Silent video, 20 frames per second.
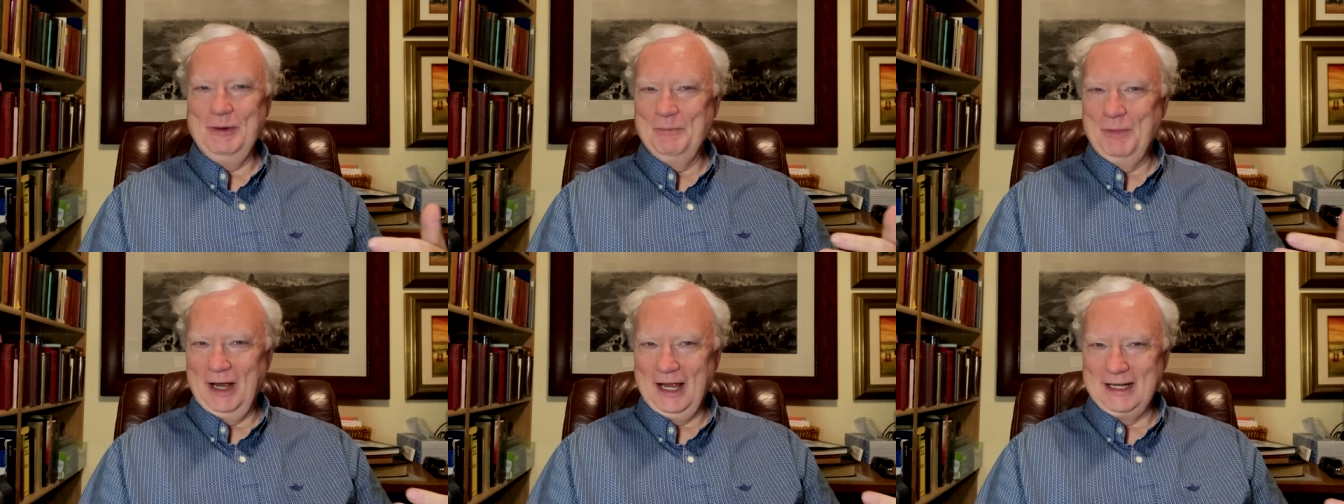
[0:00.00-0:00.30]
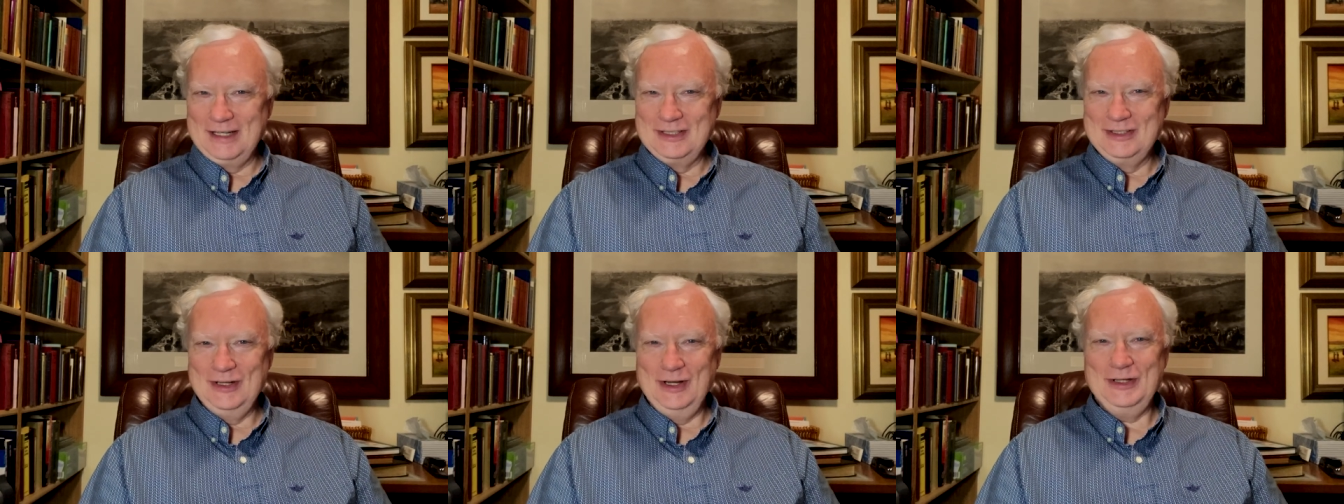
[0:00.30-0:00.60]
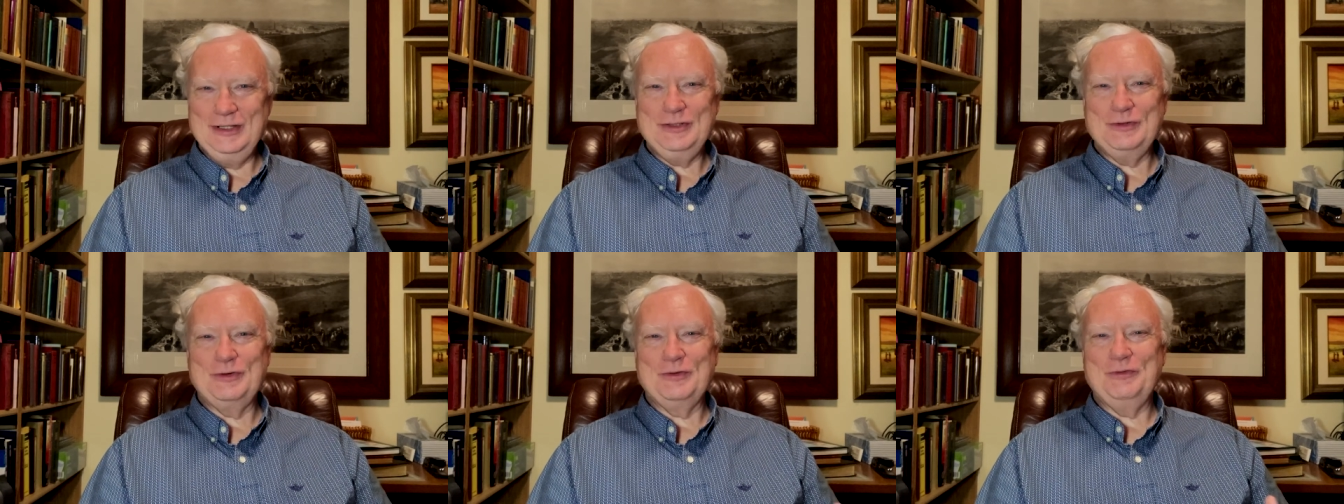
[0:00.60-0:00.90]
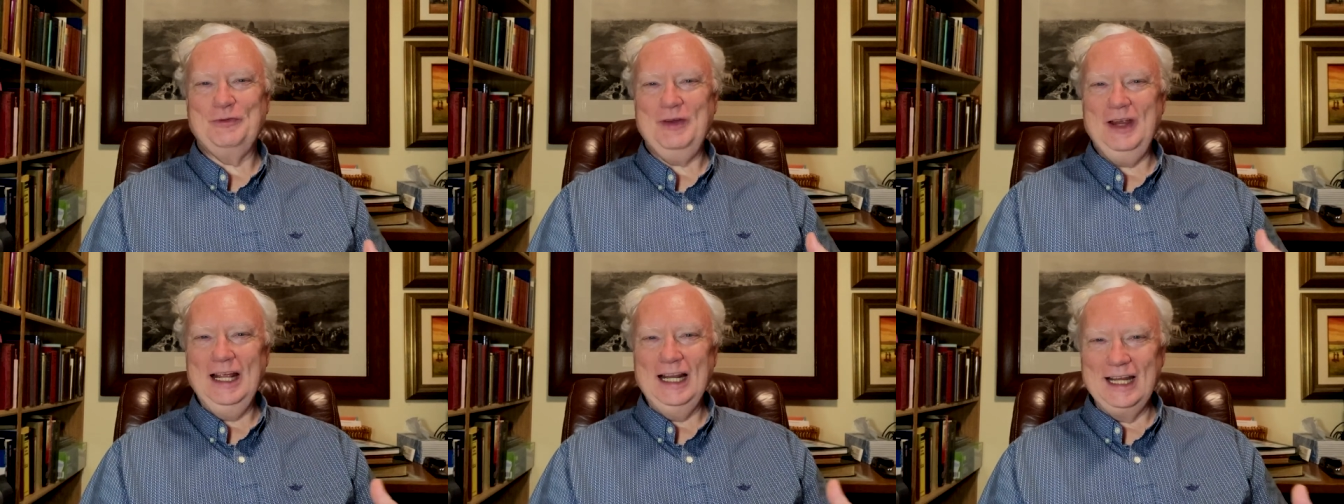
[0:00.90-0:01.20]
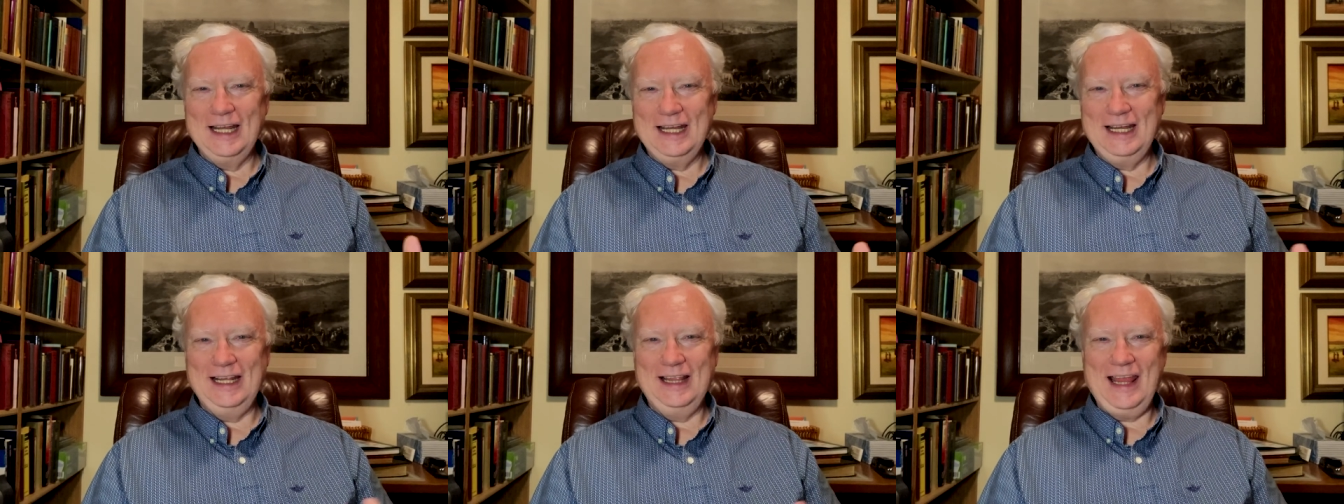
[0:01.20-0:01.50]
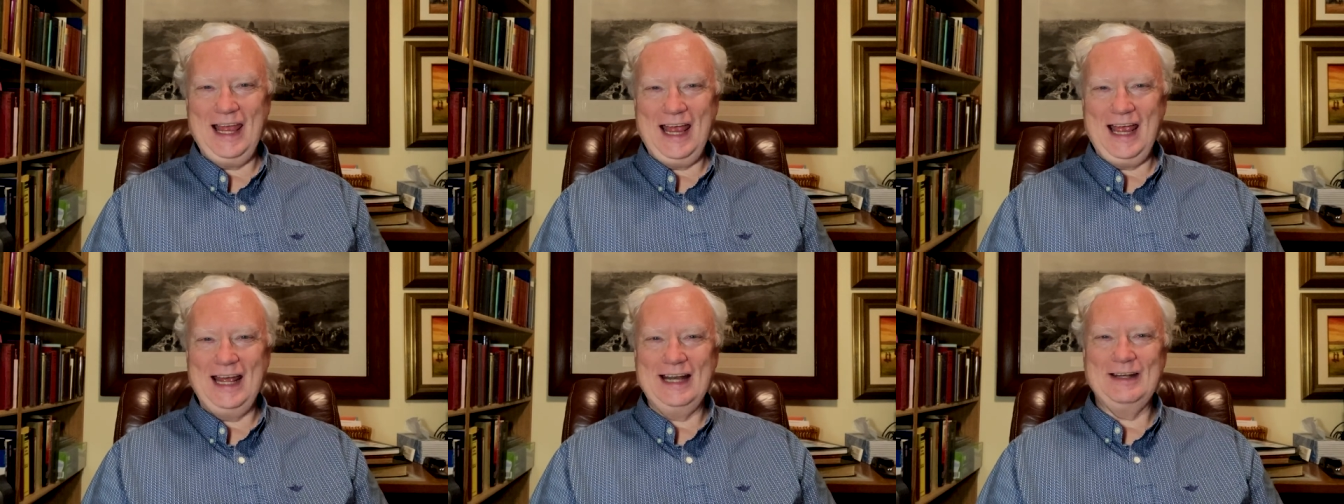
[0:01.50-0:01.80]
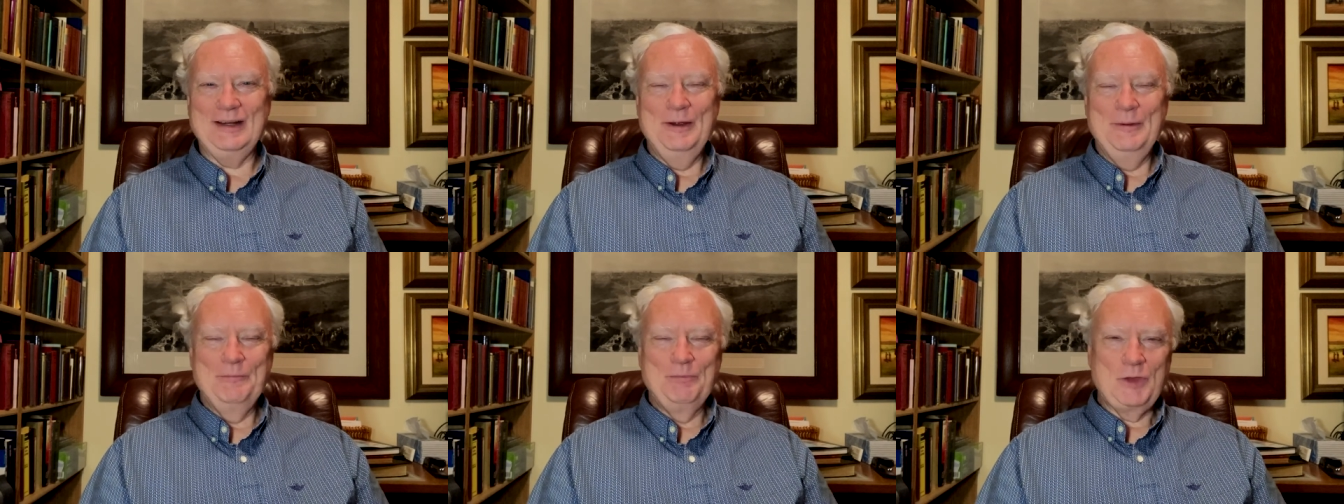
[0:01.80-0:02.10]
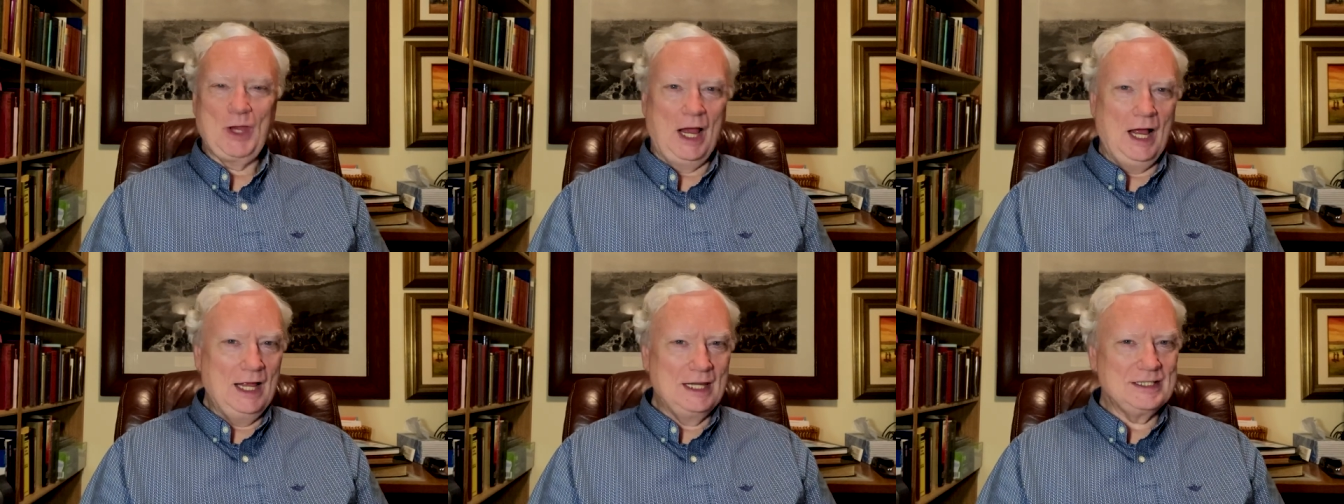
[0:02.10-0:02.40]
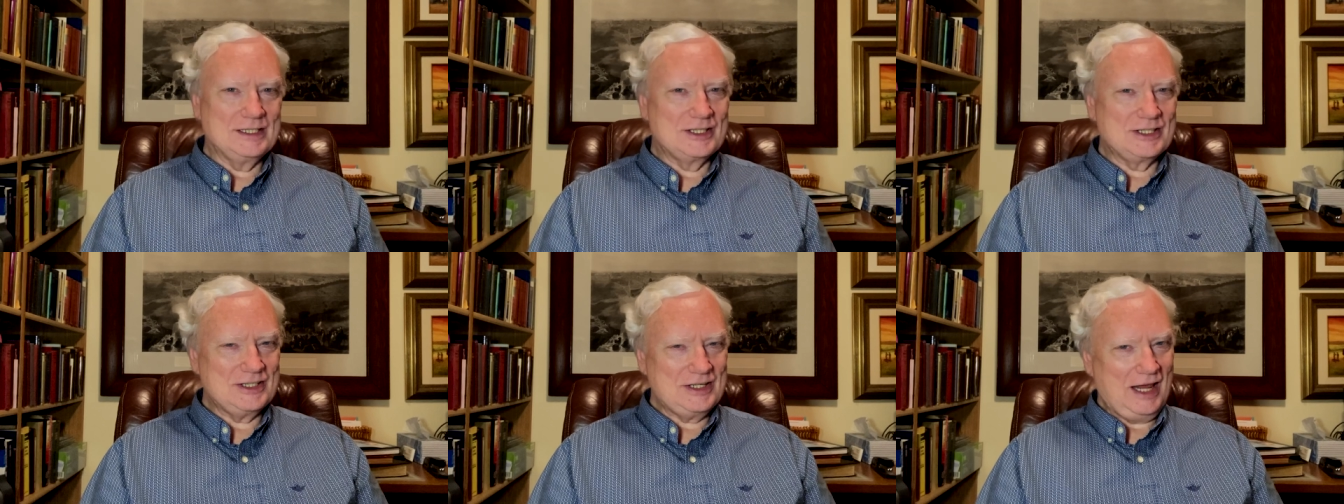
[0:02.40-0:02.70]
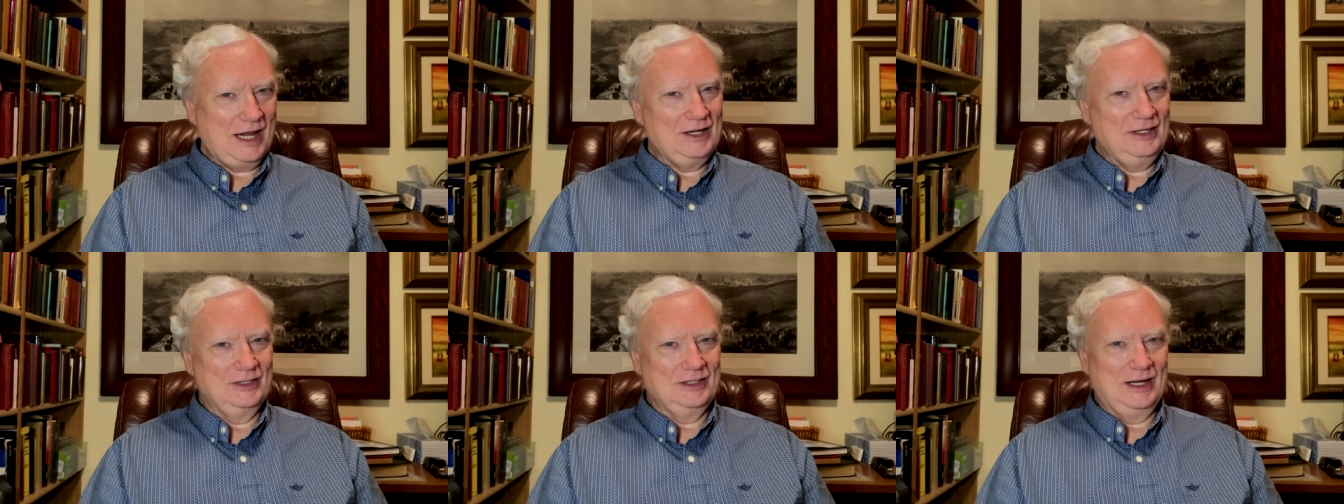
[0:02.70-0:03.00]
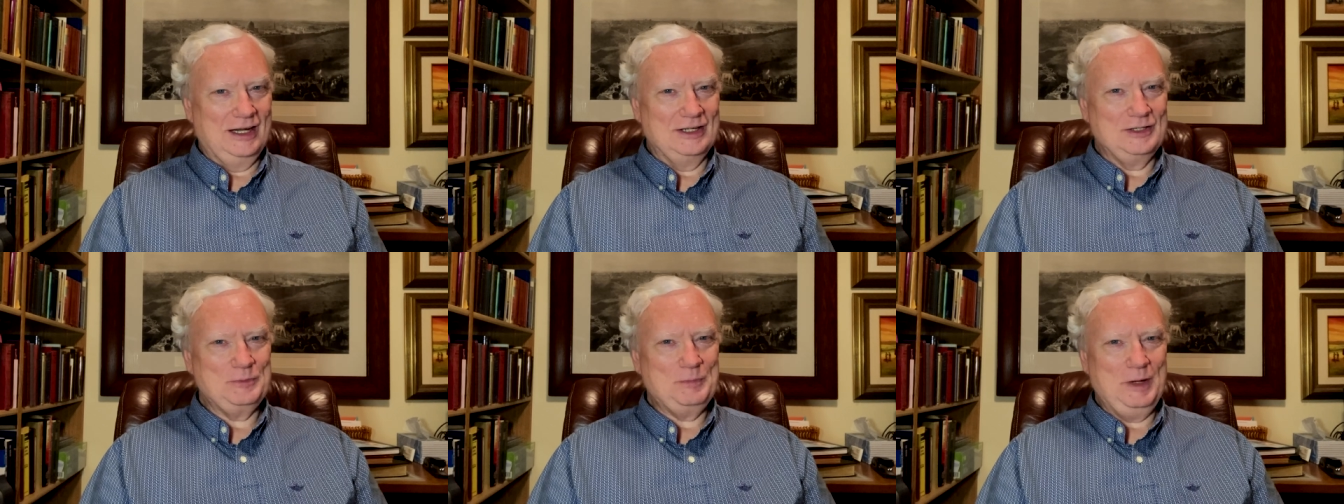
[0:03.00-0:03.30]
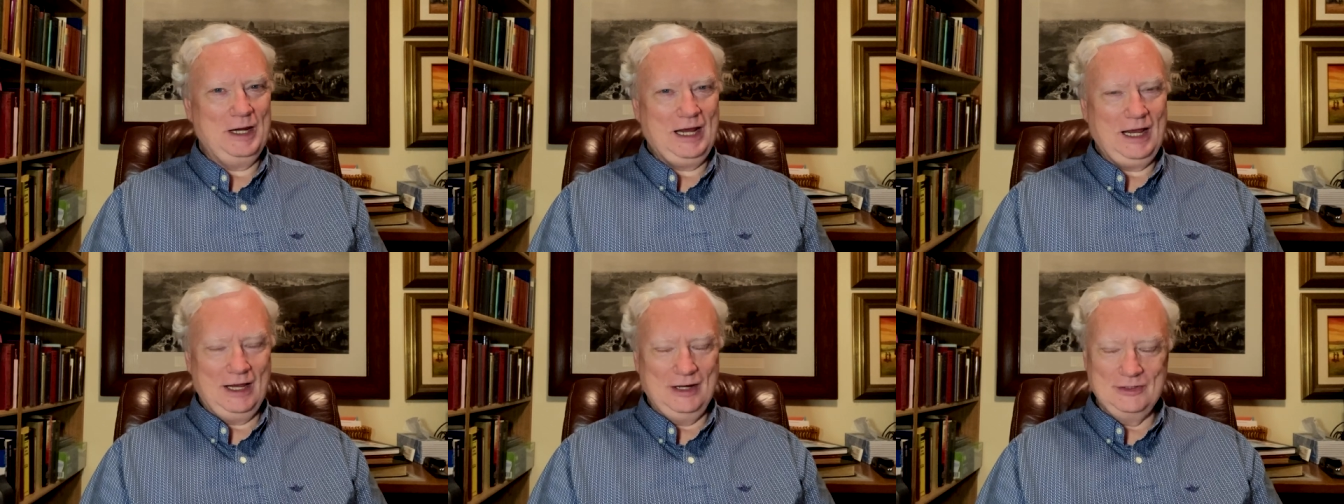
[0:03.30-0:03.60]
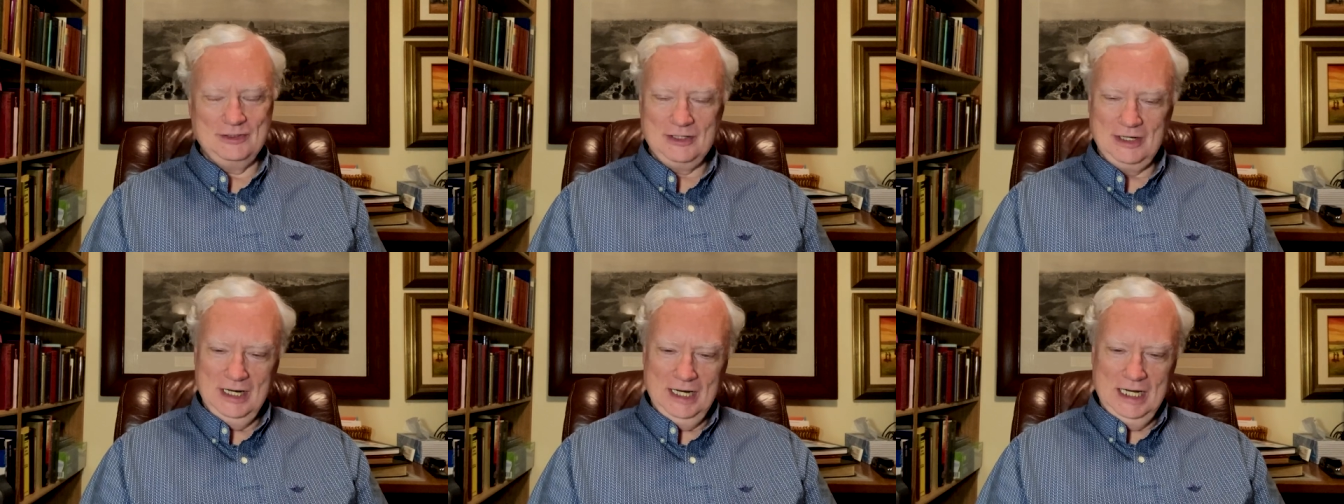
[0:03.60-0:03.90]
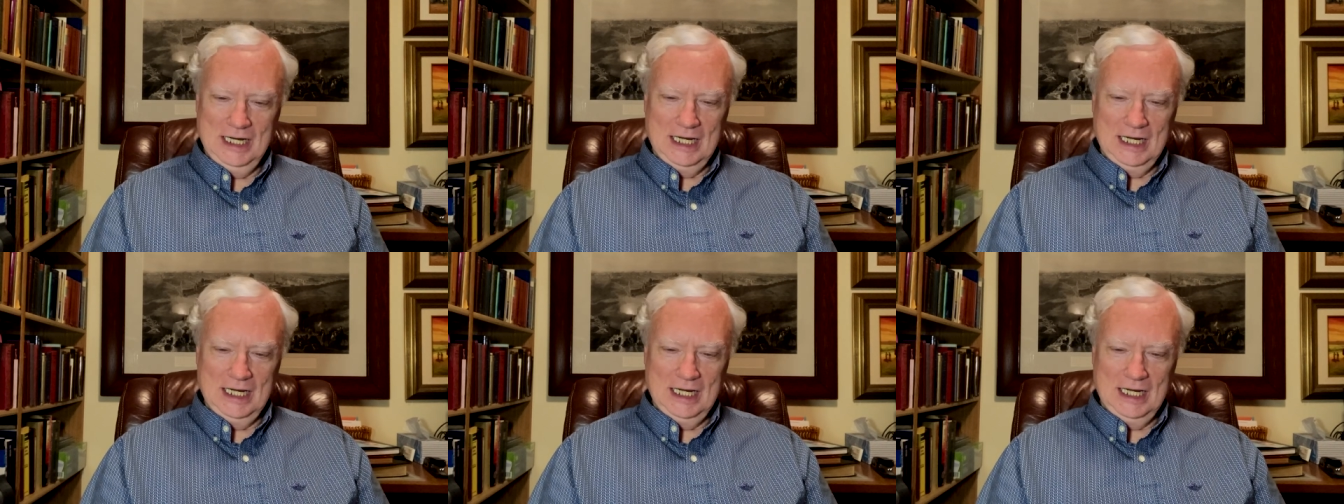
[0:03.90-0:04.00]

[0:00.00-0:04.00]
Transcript: but just feeling that unsettledness because